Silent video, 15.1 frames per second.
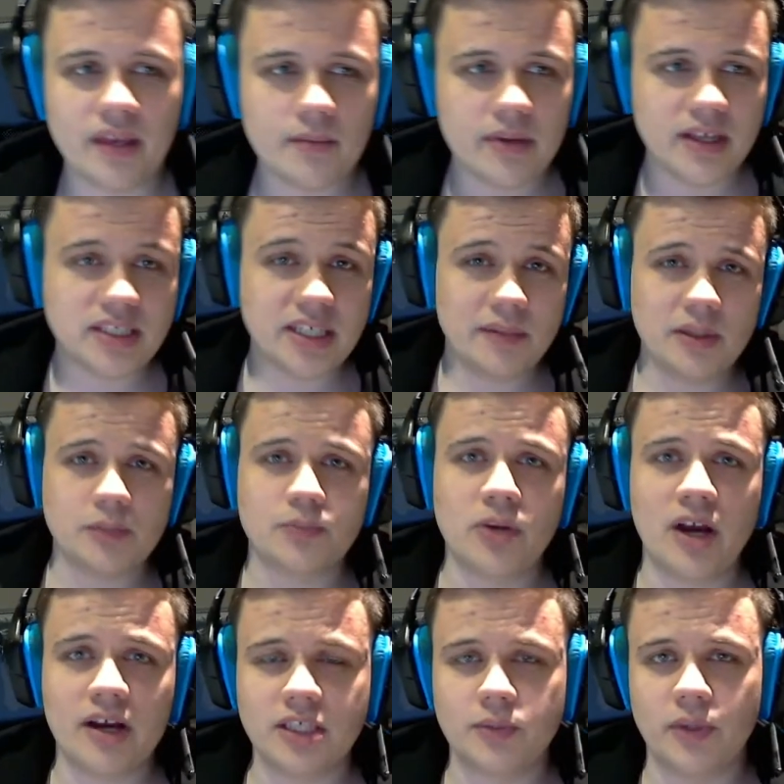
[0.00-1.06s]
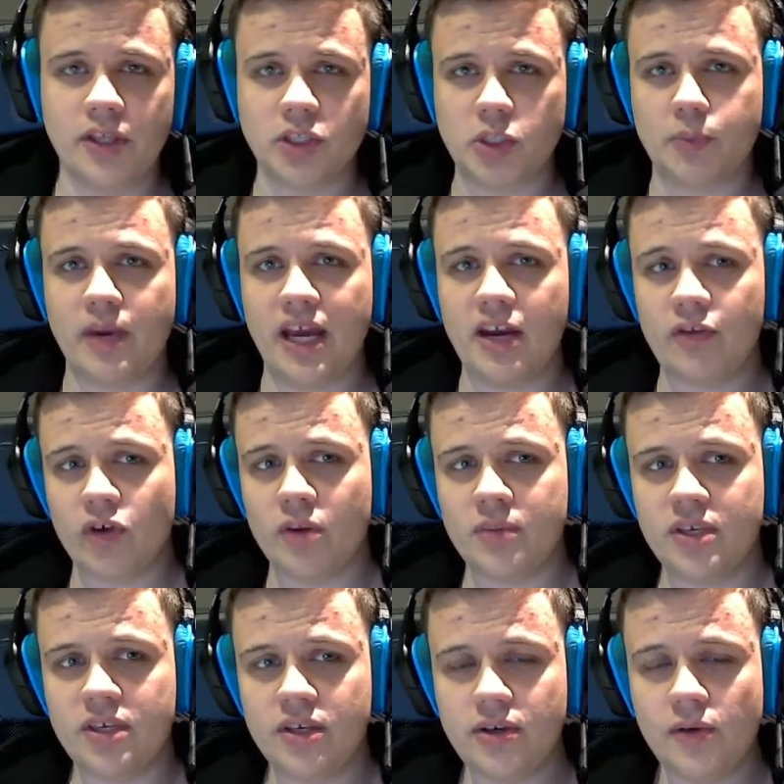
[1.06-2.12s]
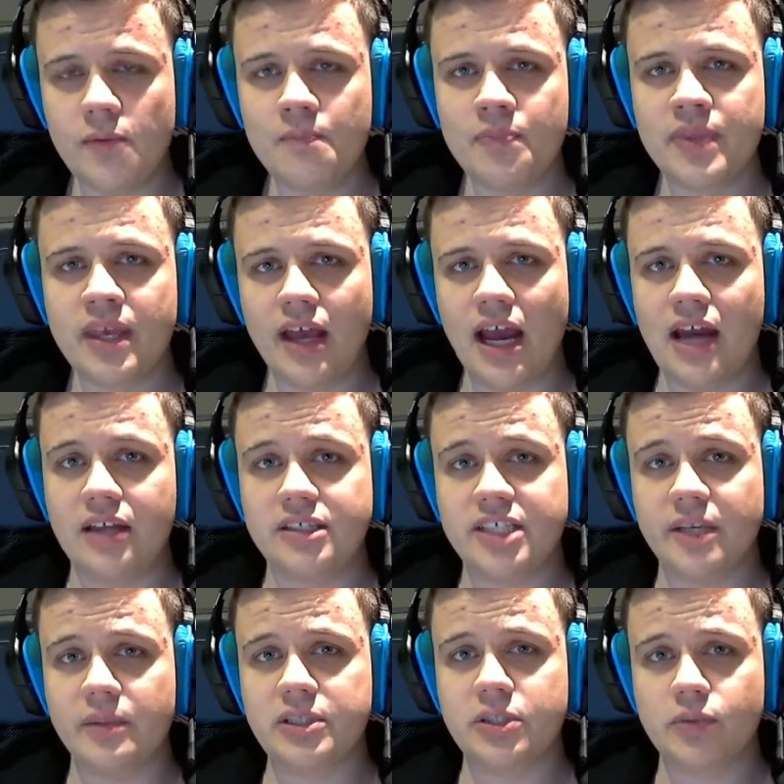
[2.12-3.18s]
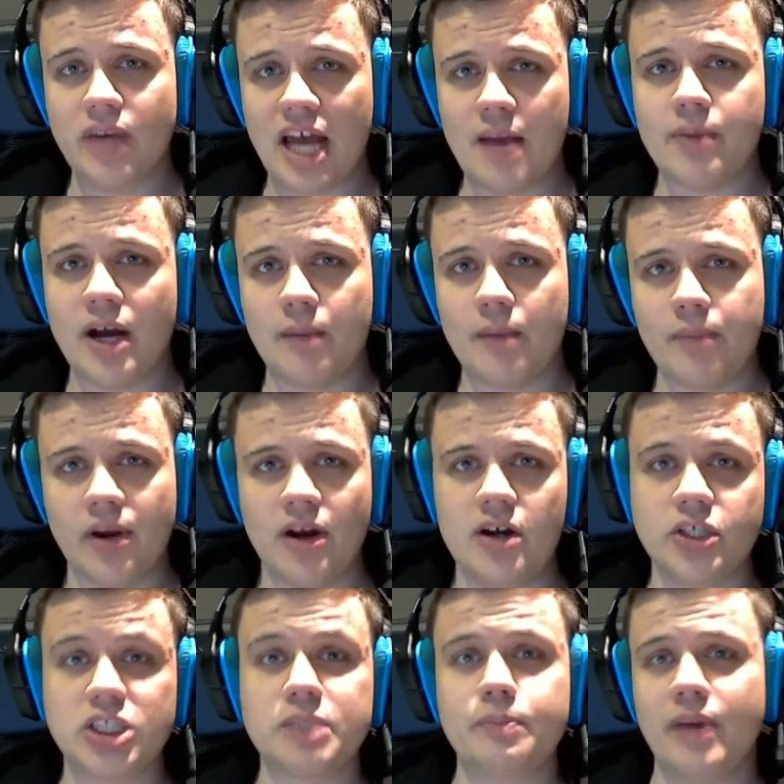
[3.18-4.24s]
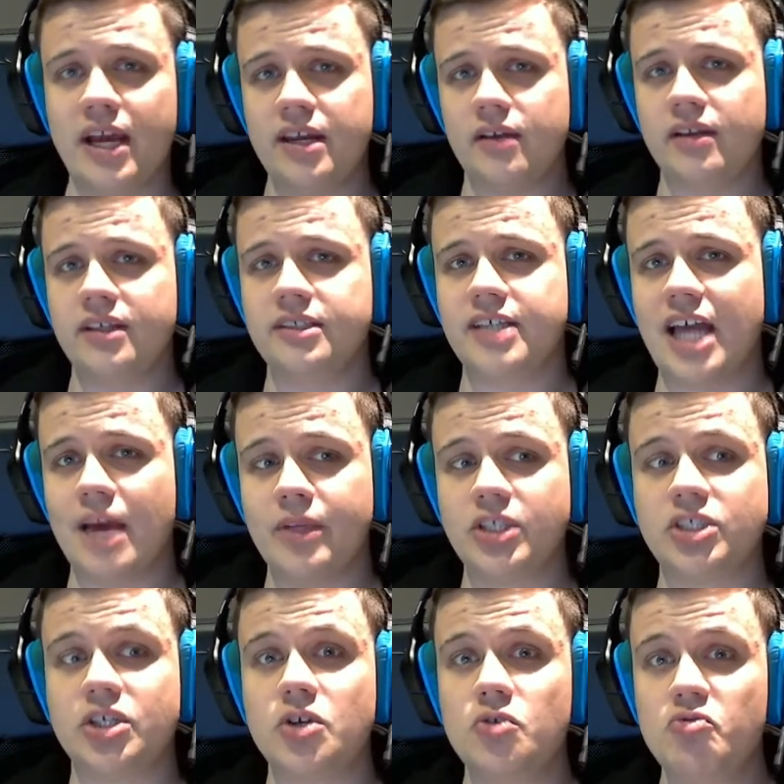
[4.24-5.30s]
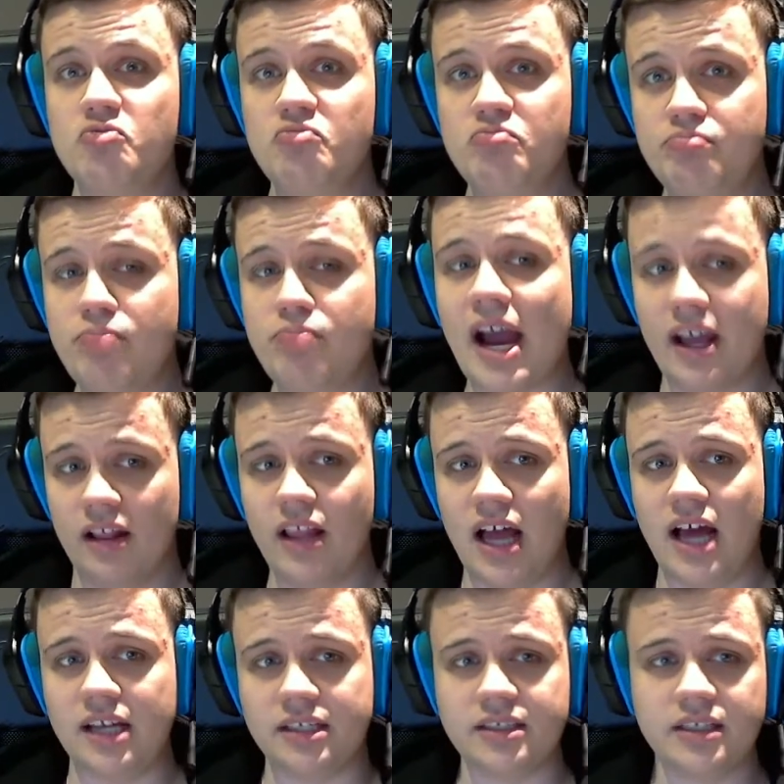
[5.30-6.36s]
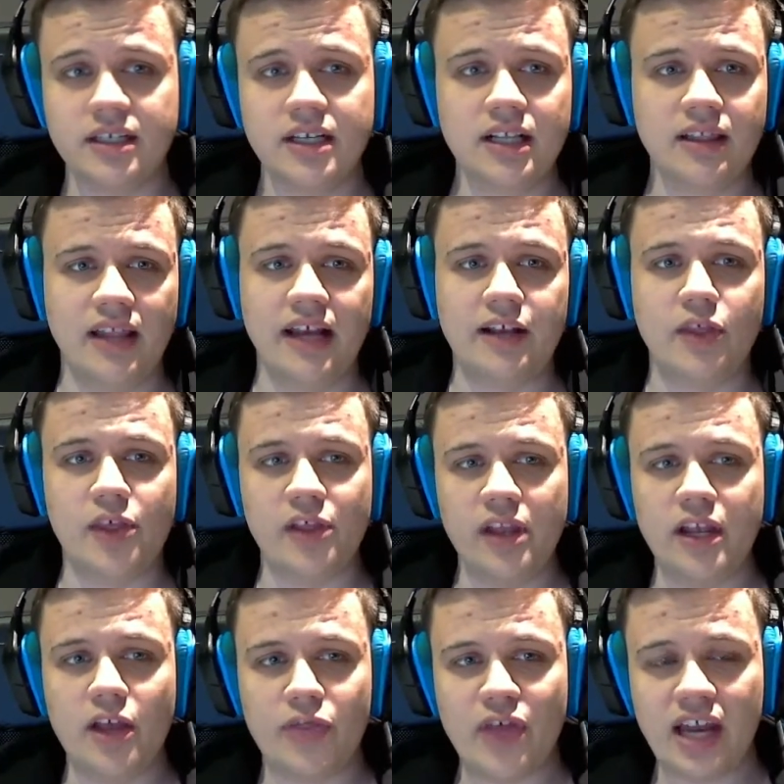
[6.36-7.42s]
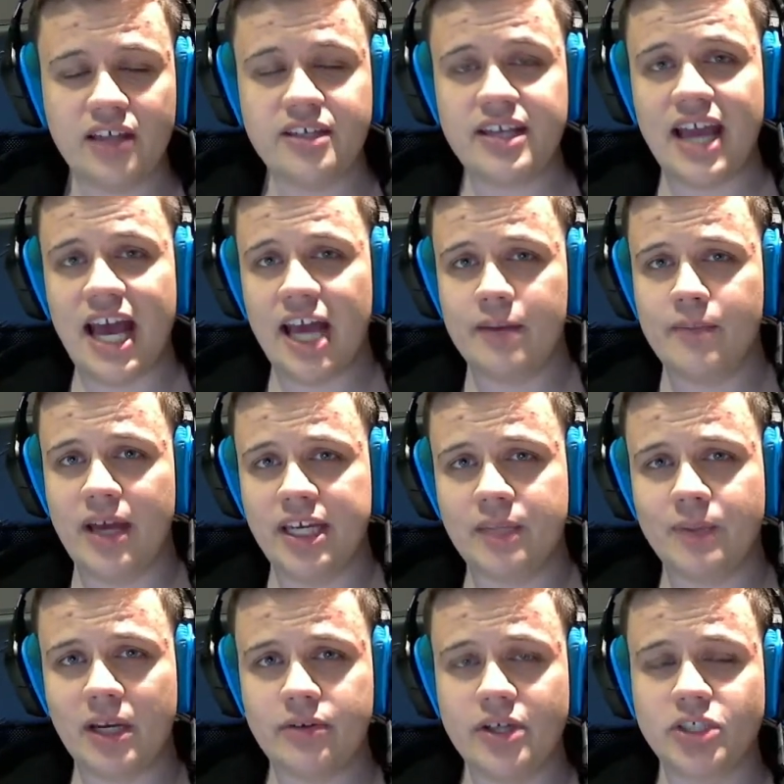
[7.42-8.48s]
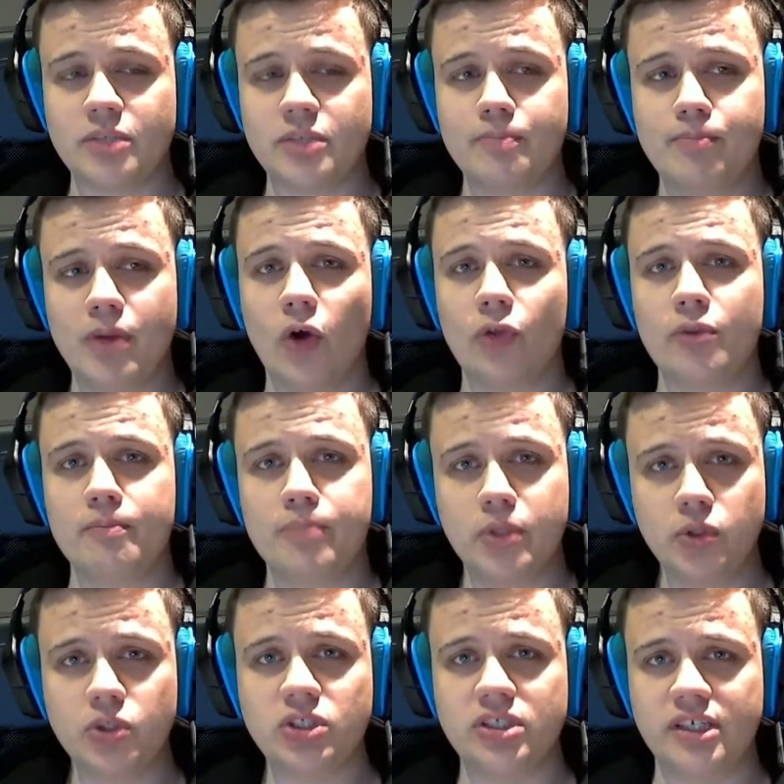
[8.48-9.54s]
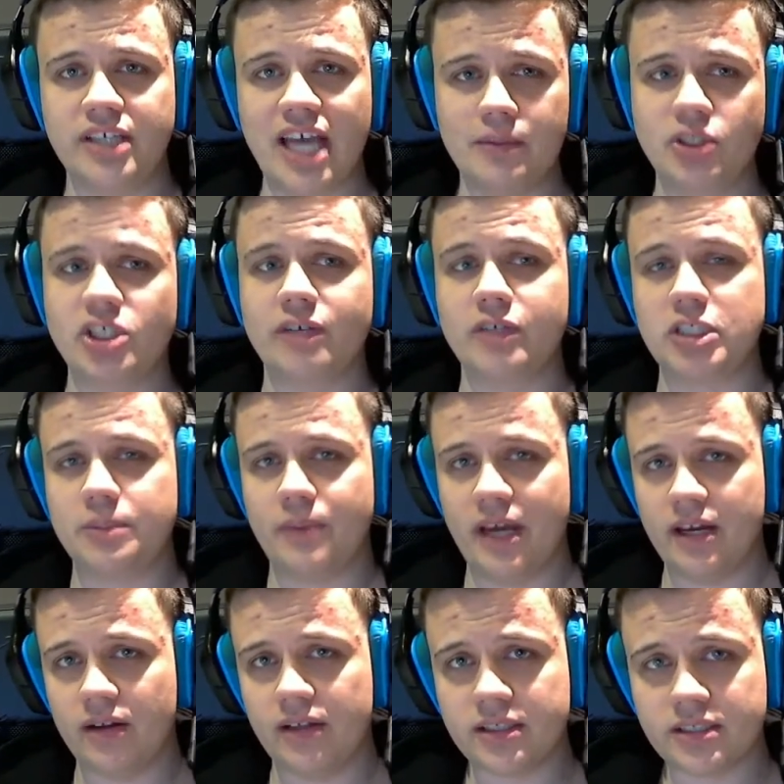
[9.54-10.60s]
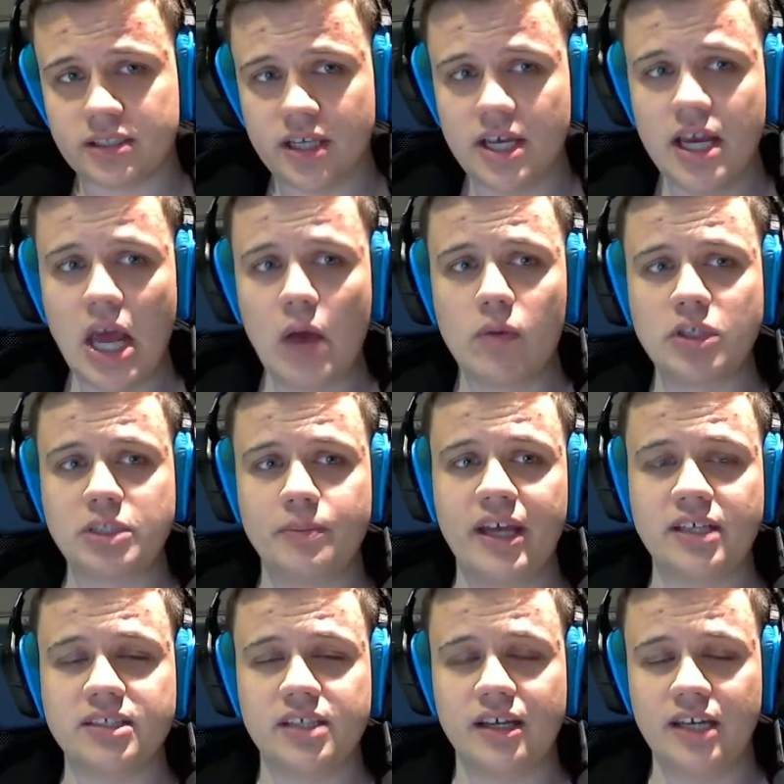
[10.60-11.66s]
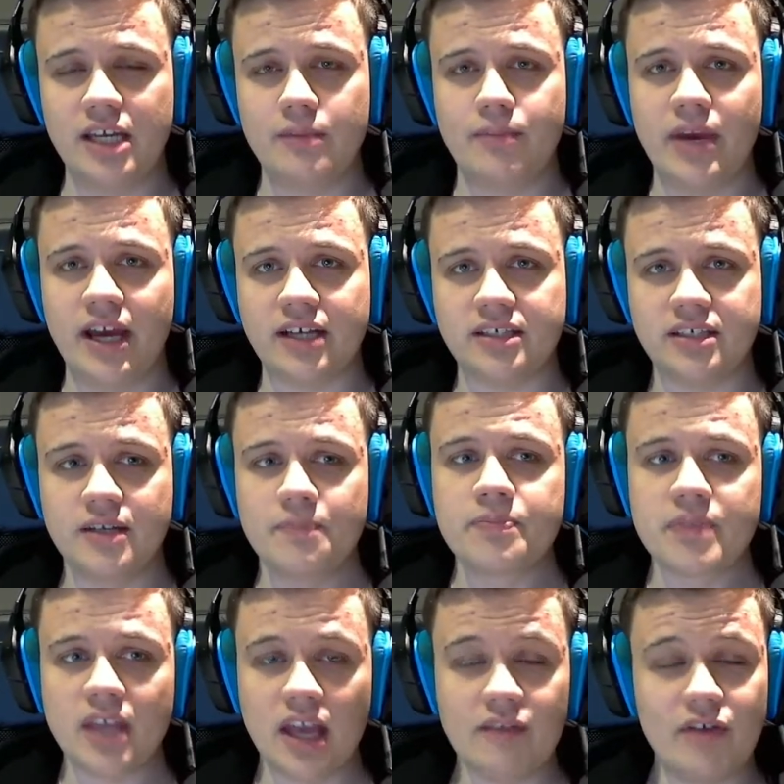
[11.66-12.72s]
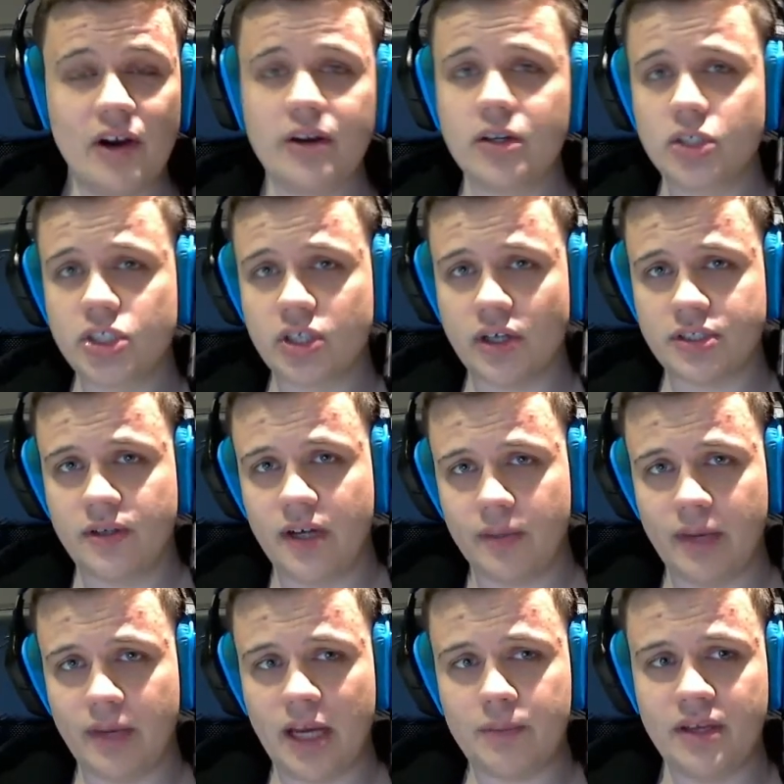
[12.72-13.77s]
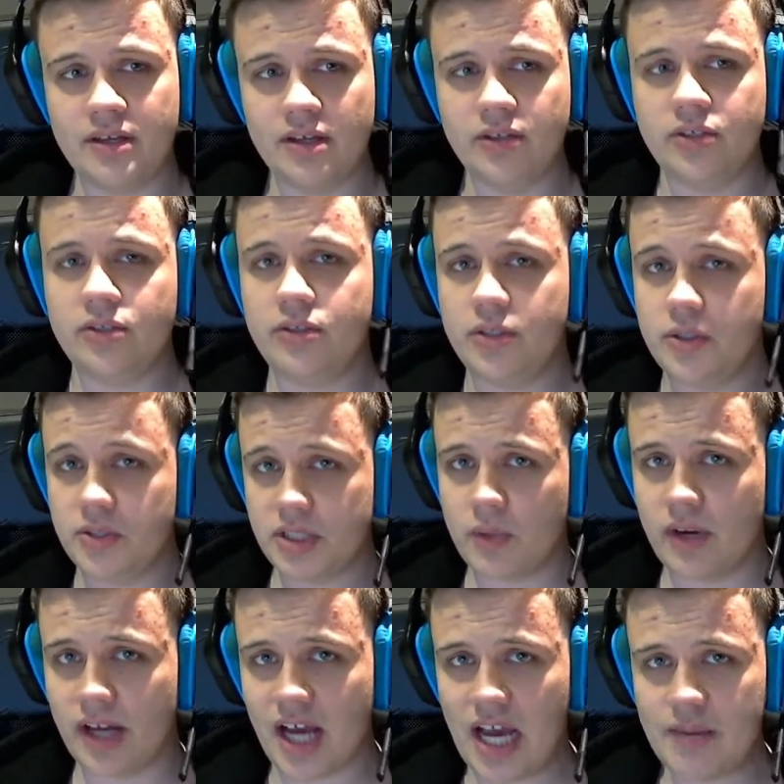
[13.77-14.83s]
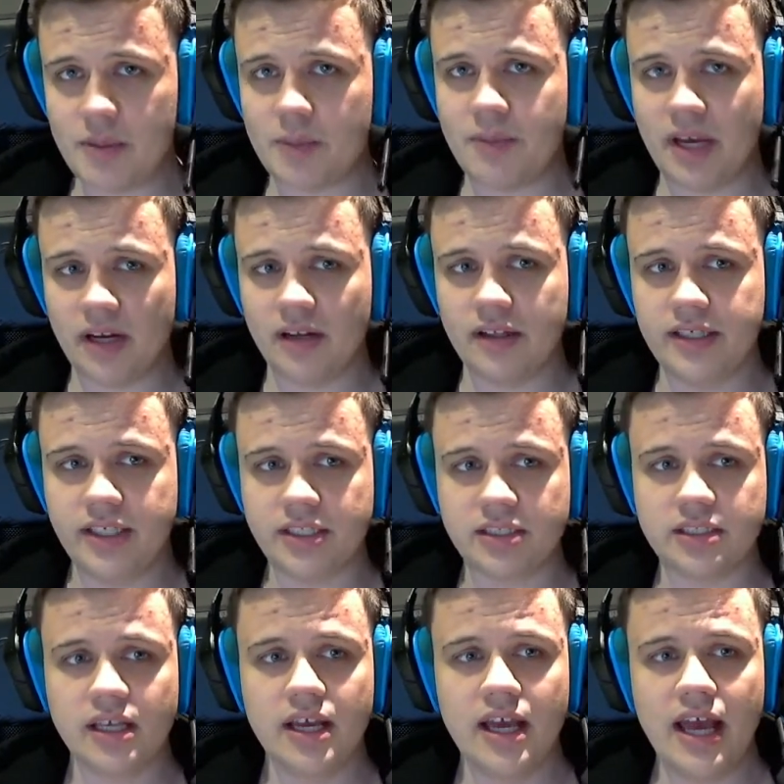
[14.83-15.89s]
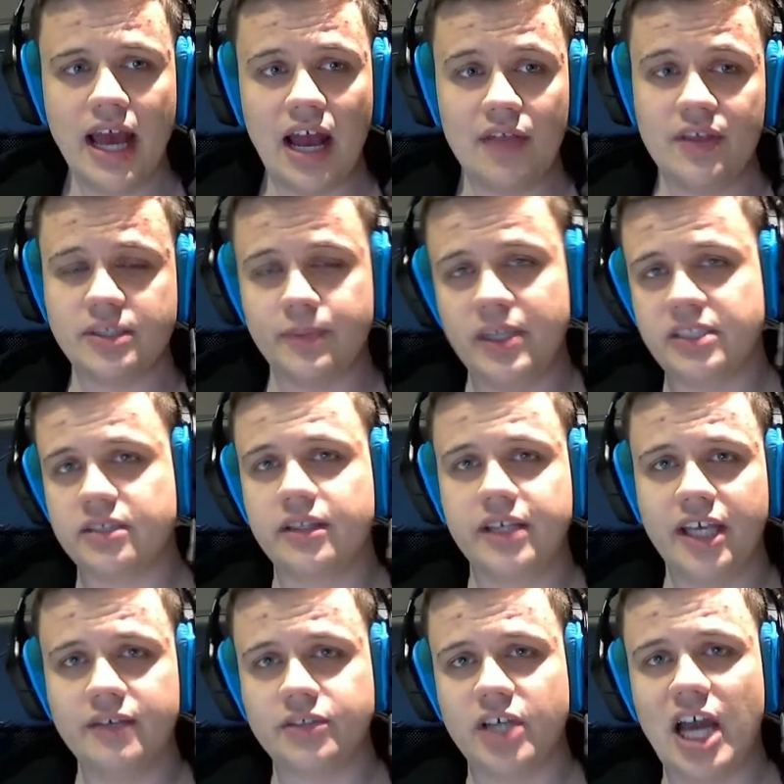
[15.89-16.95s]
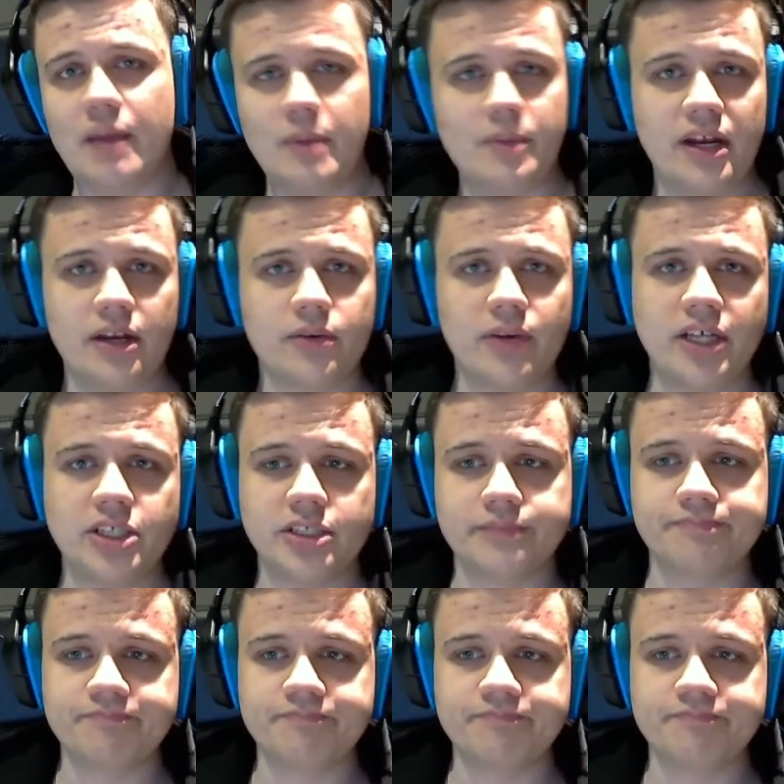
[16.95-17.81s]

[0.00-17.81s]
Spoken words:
is able to practice with her spider form Q, and it's able to ramp up her spiderling damage by a lot. Like, the lethality and magic penetration both boost the damage of her spiderlings, which makes sudden impact a very good choice on her in my opinion. You used to run hybrid pen on Elise, and this basically gives you hybrid penetration.